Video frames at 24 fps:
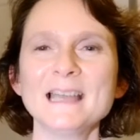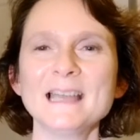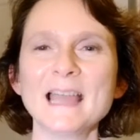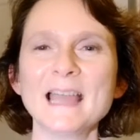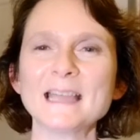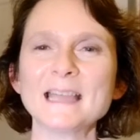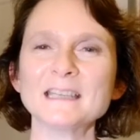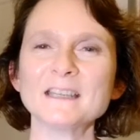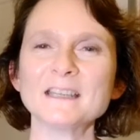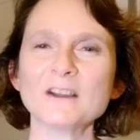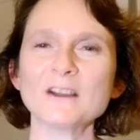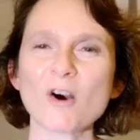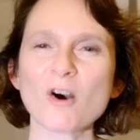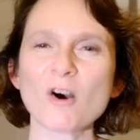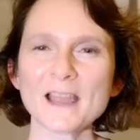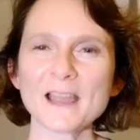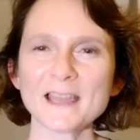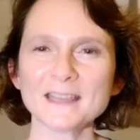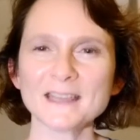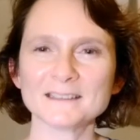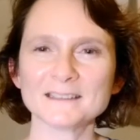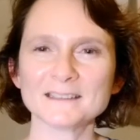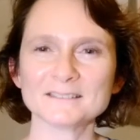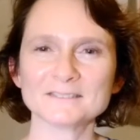And
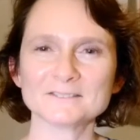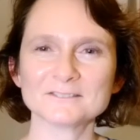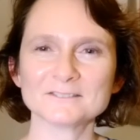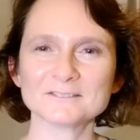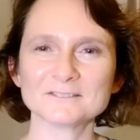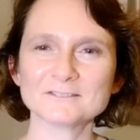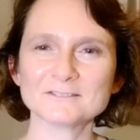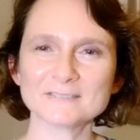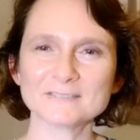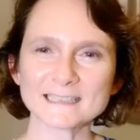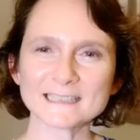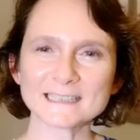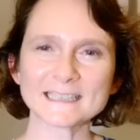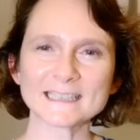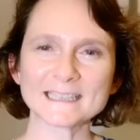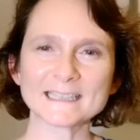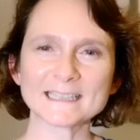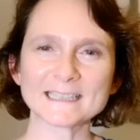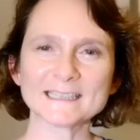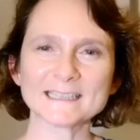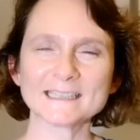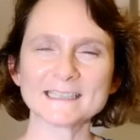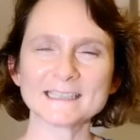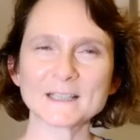I
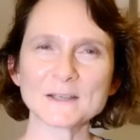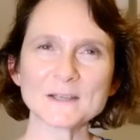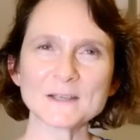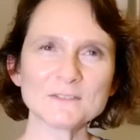really, you know,